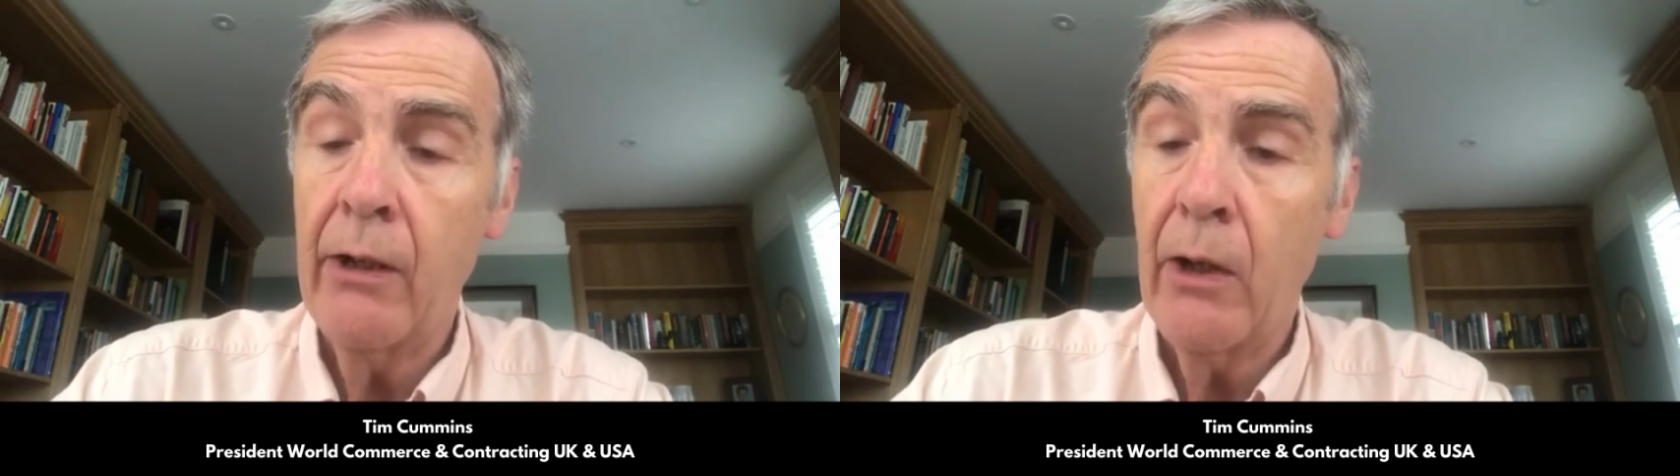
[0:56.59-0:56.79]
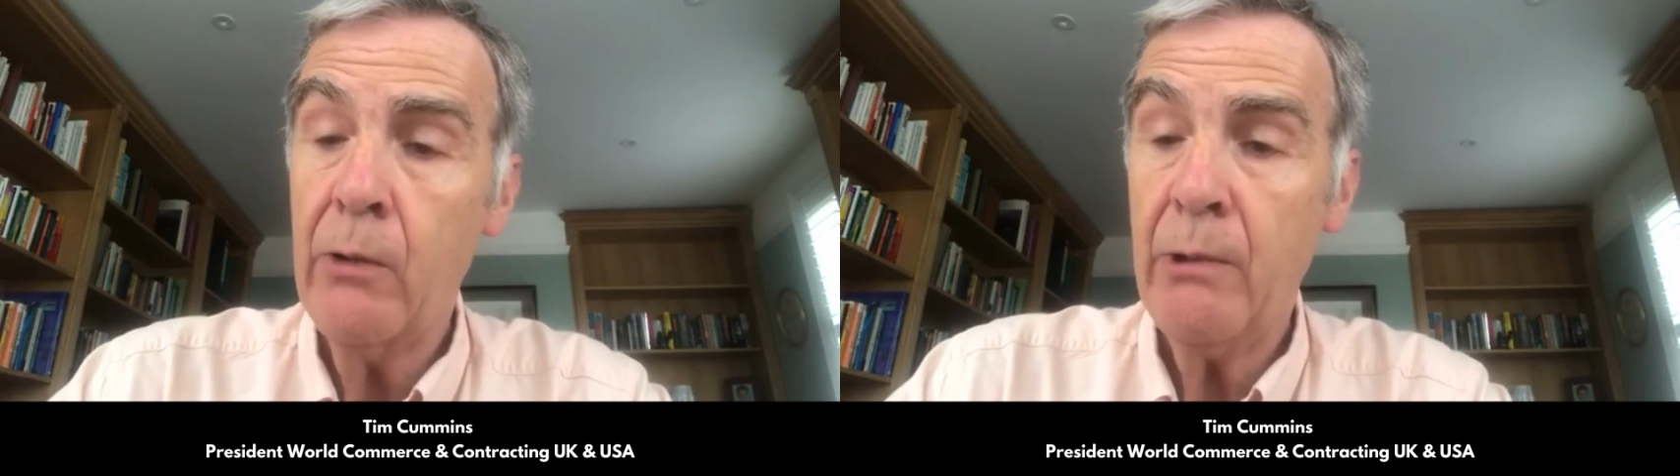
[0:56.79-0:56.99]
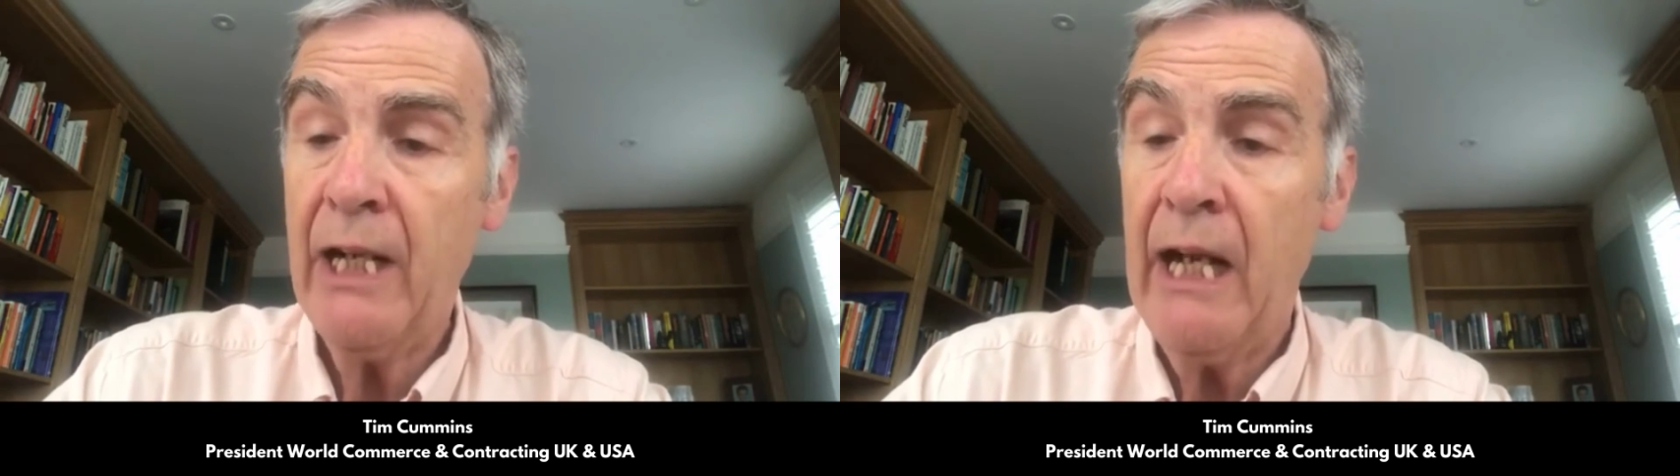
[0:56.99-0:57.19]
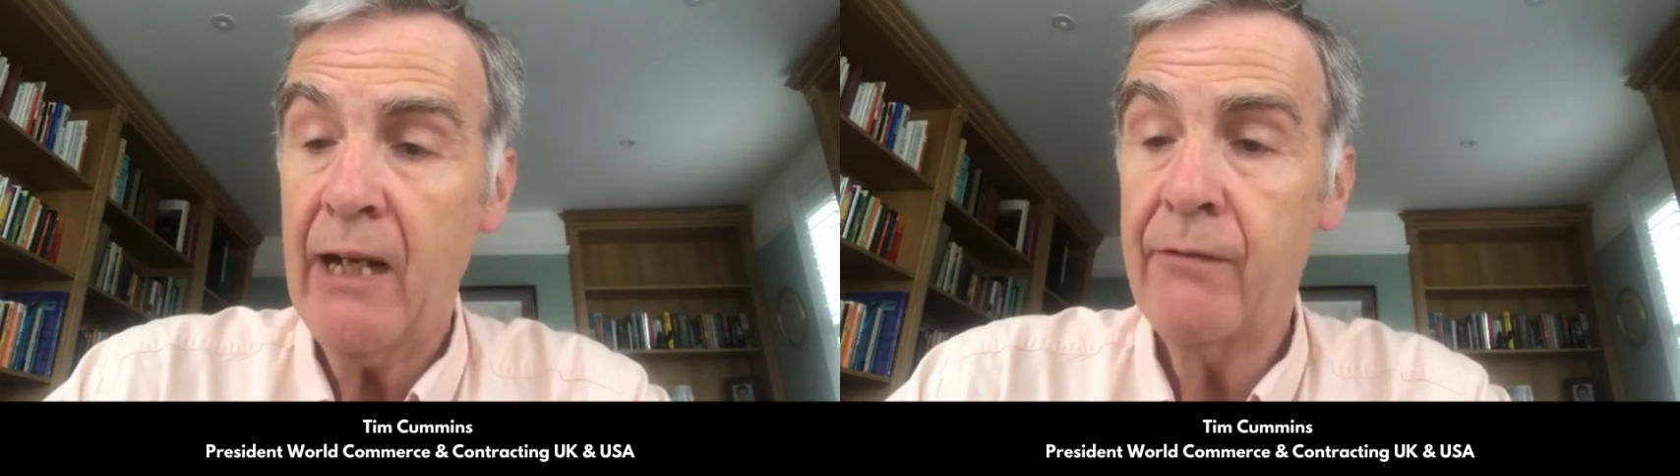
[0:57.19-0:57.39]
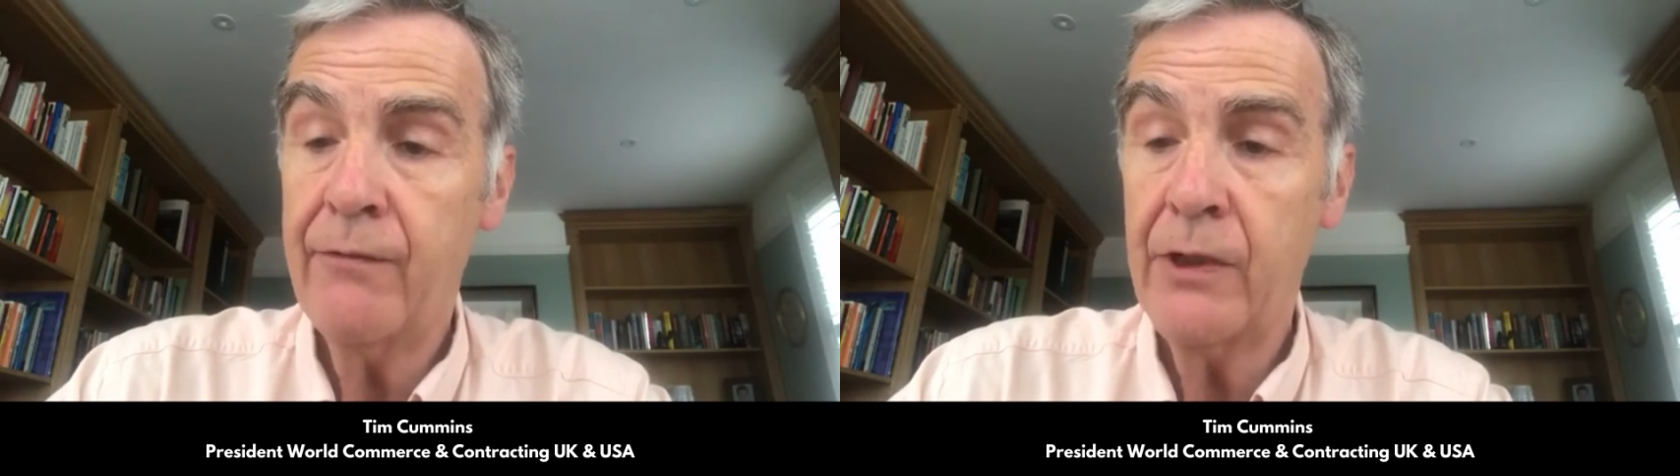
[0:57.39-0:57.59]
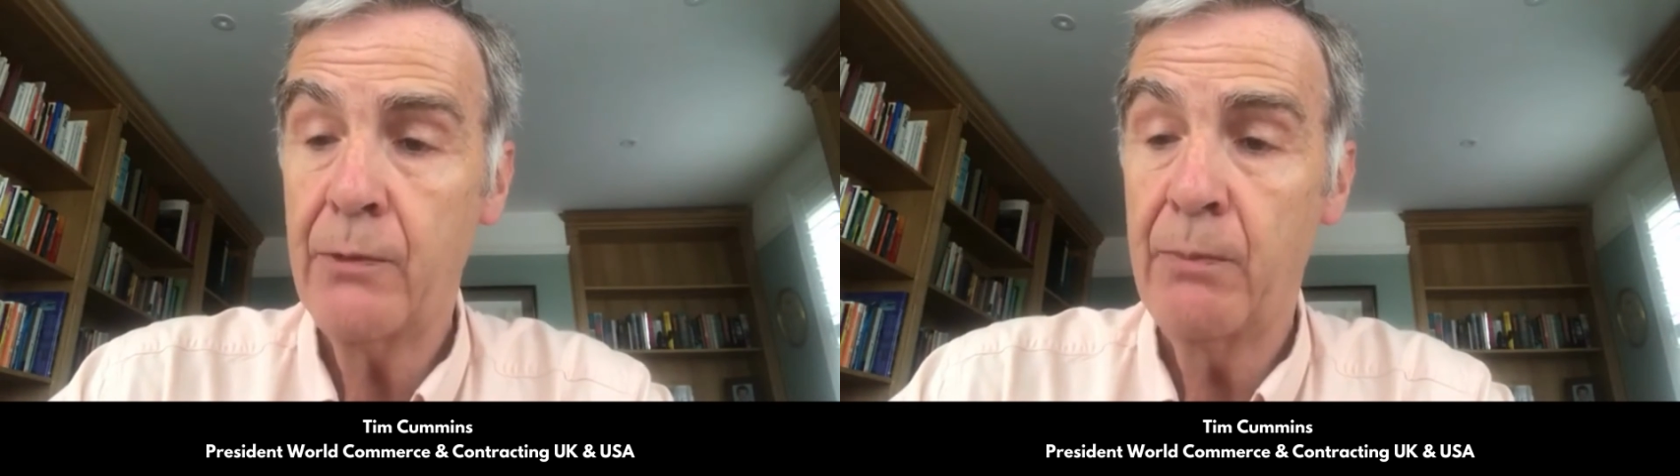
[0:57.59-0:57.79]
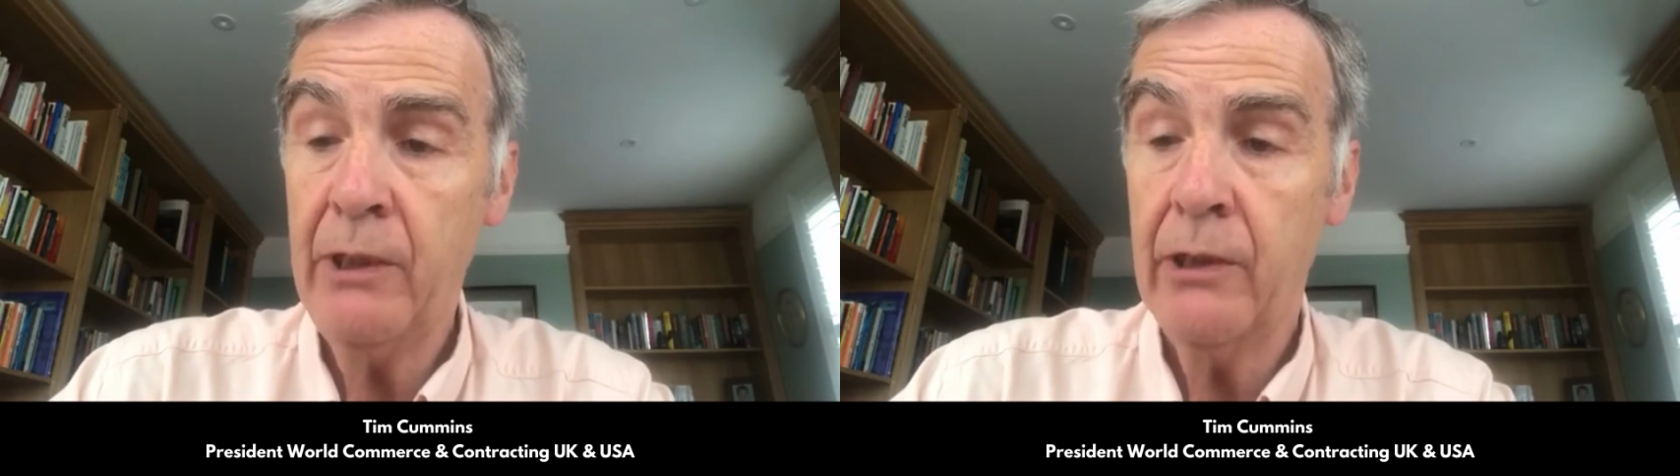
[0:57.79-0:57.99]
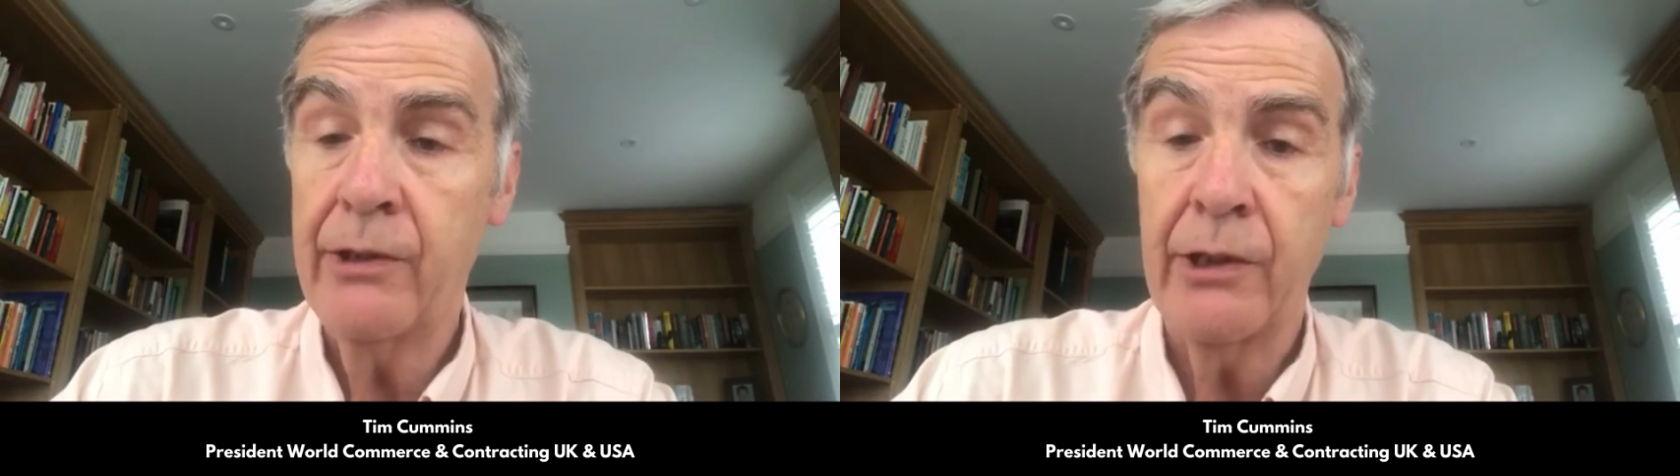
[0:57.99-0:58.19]
only have
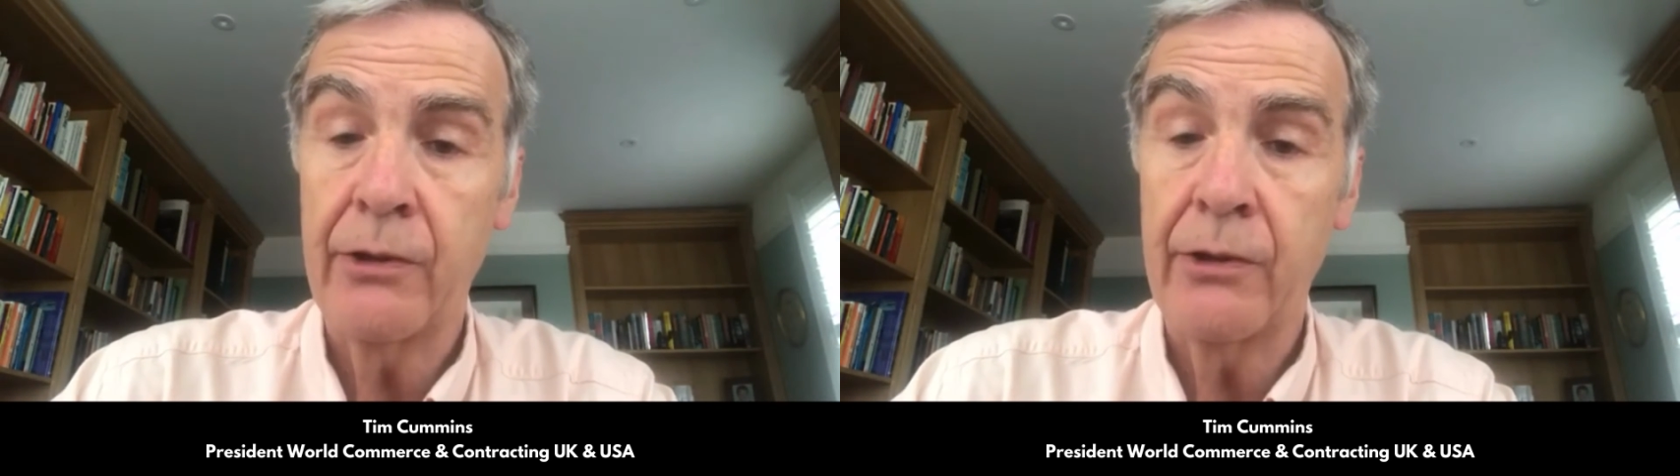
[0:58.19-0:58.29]
visibility